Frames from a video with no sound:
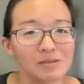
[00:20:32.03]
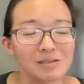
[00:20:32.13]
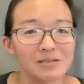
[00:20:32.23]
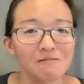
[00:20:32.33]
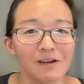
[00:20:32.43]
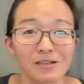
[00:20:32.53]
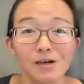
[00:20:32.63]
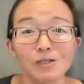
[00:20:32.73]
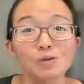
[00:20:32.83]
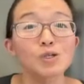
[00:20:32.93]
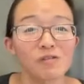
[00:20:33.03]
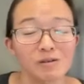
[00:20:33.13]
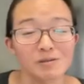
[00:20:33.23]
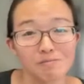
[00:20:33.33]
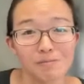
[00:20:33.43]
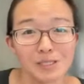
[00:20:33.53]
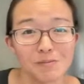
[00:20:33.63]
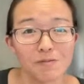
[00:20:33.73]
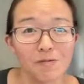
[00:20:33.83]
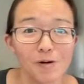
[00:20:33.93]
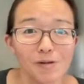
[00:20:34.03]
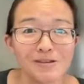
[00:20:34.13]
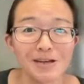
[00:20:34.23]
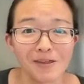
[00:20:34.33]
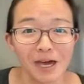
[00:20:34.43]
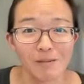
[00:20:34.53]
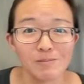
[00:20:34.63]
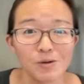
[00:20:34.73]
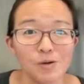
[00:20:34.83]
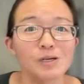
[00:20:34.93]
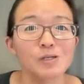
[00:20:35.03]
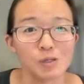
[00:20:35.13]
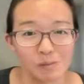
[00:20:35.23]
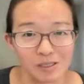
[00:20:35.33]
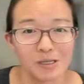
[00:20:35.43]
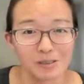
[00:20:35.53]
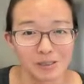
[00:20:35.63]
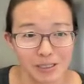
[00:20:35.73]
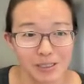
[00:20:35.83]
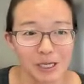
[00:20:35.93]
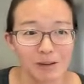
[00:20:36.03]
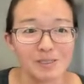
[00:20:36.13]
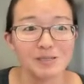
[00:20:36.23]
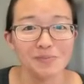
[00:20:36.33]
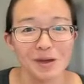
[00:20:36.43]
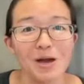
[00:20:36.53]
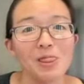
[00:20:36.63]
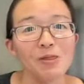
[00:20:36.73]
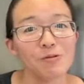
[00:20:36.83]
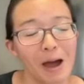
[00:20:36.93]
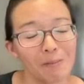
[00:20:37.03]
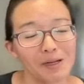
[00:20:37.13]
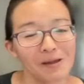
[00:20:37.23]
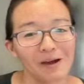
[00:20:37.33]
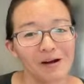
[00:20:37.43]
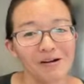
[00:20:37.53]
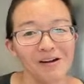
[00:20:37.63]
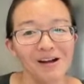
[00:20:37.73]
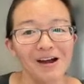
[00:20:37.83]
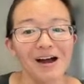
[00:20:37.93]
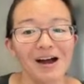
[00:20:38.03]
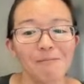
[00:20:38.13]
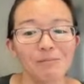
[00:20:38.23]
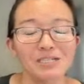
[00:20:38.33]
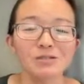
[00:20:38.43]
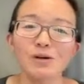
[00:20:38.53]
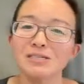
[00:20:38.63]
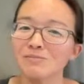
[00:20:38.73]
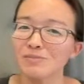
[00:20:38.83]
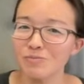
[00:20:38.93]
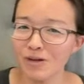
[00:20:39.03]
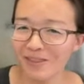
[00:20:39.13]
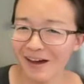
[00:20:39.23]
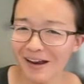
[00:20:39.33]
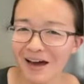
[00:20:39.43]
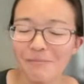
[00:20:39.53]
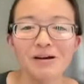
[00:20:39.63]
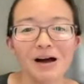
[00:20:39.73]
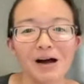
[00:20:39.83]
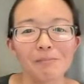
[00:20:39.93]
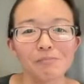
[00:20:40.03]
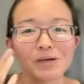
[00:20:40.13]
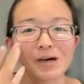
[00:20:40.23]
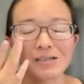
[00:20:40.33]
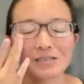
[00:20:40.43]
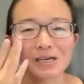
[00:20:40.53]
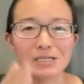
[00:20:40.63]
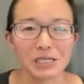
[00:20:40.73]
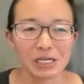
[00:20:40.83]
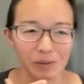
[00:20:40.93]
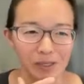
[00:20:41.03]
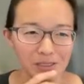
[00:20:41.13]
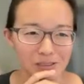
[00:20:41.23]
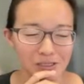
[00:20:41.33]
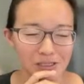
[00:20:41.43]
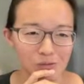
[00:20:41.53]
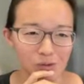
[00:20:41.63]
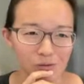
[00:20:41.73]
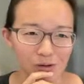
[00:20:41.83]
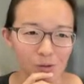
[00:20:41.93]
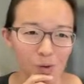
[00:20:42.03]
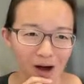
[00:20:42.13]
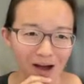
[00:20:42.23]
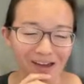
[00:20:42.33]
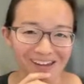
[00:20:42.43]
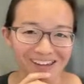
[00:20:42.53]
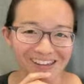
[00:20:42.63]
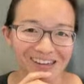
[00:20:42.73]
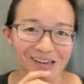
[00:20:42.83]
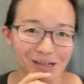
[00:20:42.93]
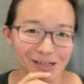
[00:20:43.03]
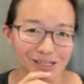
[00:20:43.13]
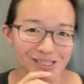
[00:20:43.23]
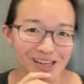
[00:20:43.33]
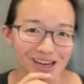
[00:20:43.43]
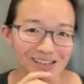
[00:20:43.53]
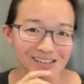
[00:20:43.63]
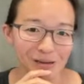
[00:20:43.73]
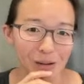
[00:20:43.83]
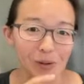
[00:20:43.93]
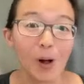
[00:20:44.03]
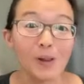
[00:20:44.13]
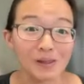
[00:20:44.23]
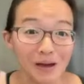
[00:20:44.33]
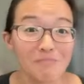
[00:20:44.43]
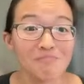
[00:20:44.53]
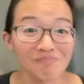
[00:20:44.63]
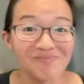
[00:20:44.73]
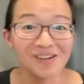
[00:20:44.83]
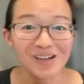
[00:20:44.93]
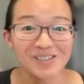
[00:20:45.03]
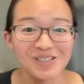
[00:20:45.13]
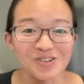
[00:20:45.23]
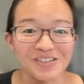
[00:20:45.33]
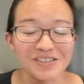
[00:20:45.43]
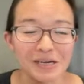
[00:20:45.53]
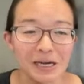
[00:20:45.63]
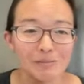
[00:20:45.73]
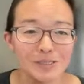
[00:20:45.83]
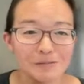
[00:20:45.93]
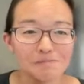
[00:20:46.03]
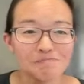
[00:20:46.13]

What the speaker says: is in fact also a euphemism for the death camps or the extermination camps that were happening there. But just wanted to bring that up because in case anybody is wondering why it is that I'm calling them concentration camps.